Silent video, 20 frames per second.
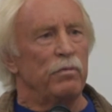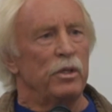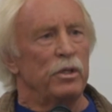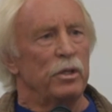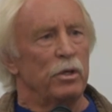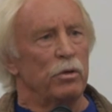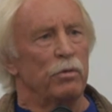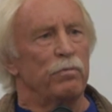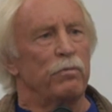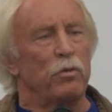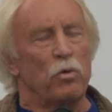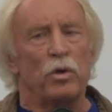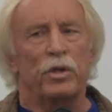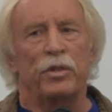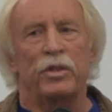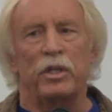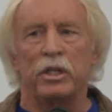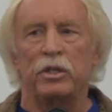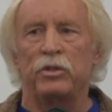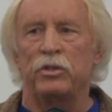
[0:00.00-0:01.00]
there were four
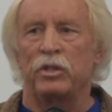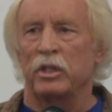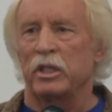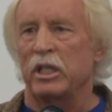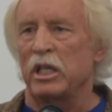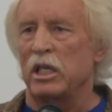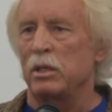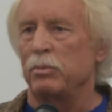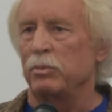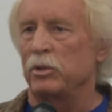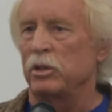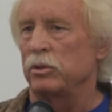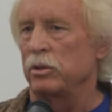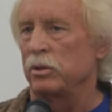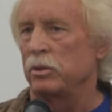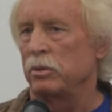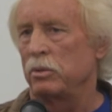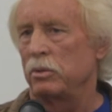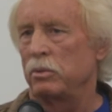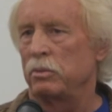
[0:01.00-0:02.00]
things that came
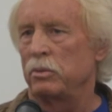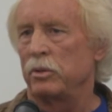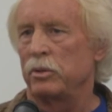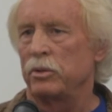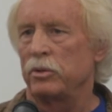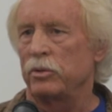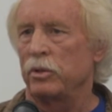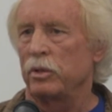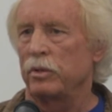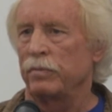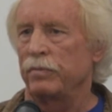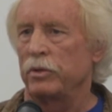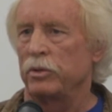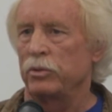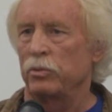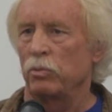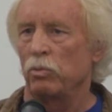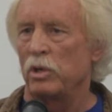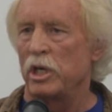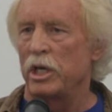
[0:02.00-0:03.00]
to the
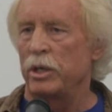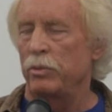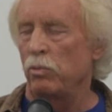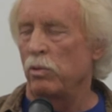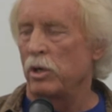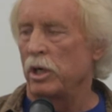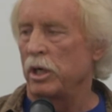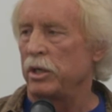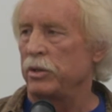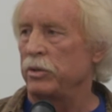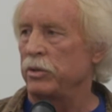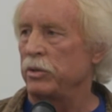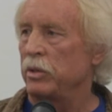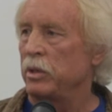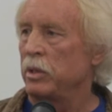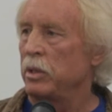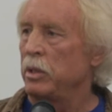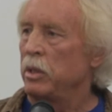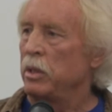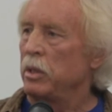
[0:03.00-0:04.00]
surface. One was
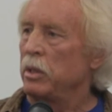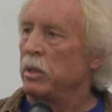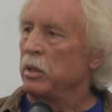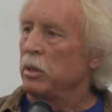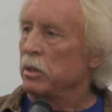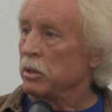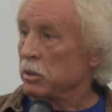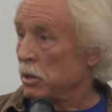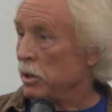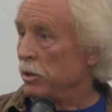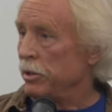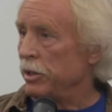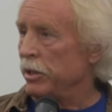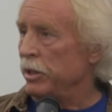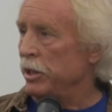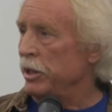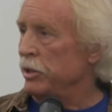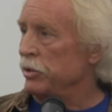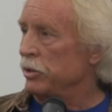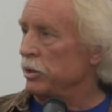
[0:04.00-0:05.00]

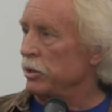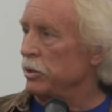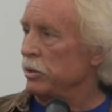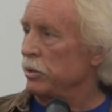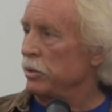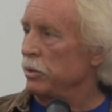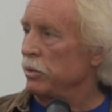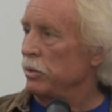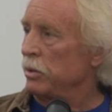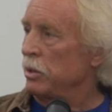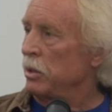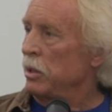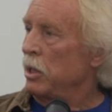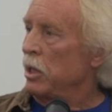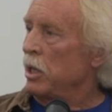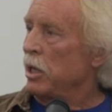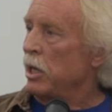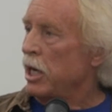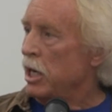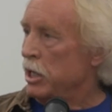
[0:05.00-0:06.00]
Culinary Institute,
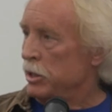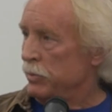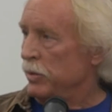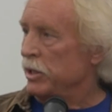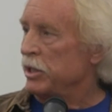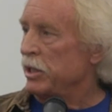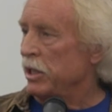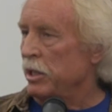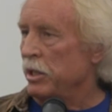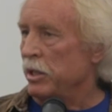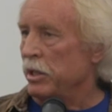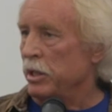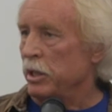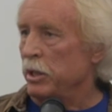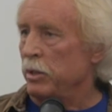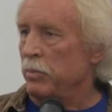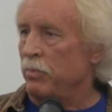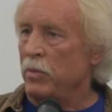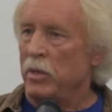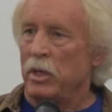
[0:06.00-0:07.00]

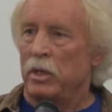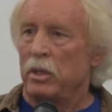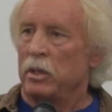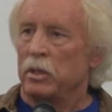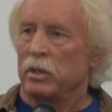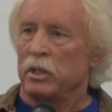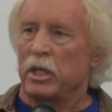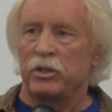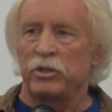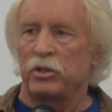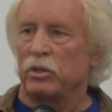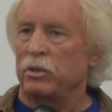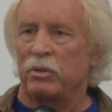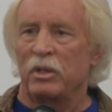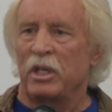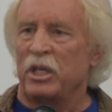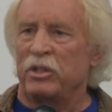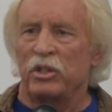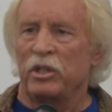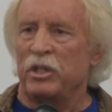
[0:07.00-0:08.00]
hospitality. That's
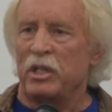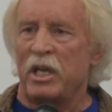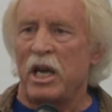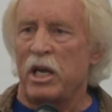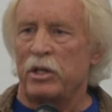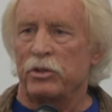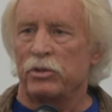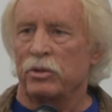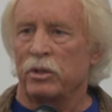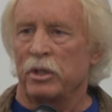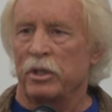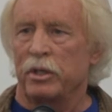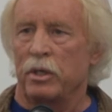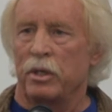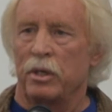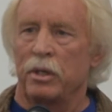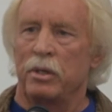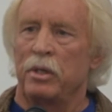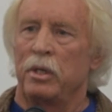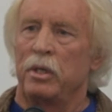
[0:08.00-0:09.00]
a natural
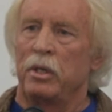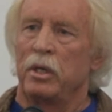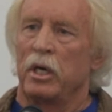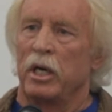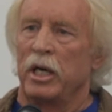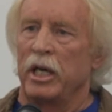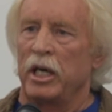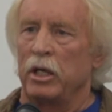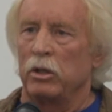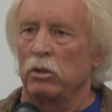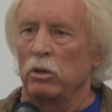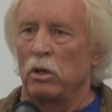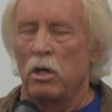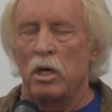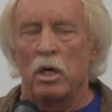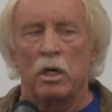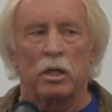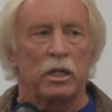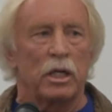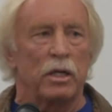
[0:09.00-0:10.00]
here. I had
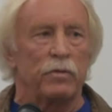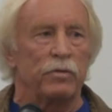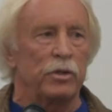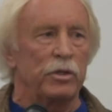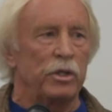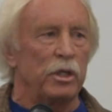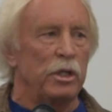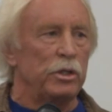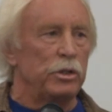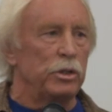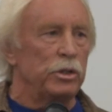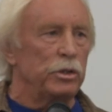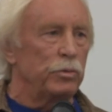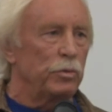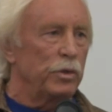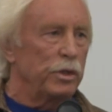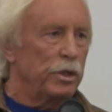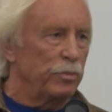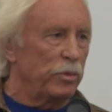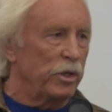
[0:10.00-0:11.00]
long conversations
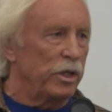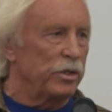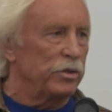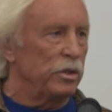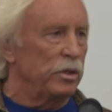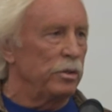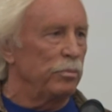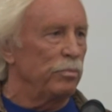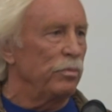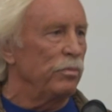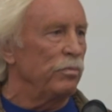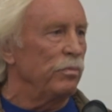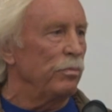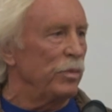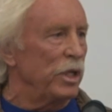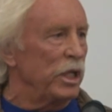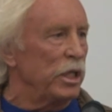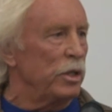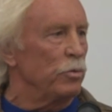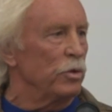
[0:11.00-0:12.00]
with the president,
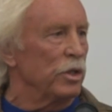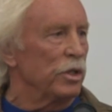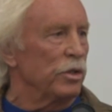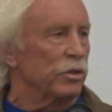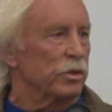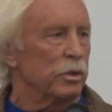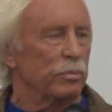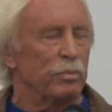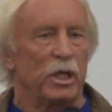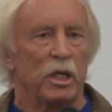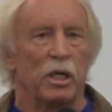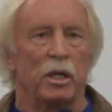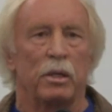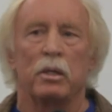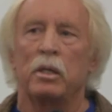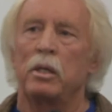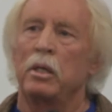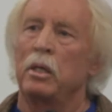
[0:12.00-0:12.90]
Penny Wills, about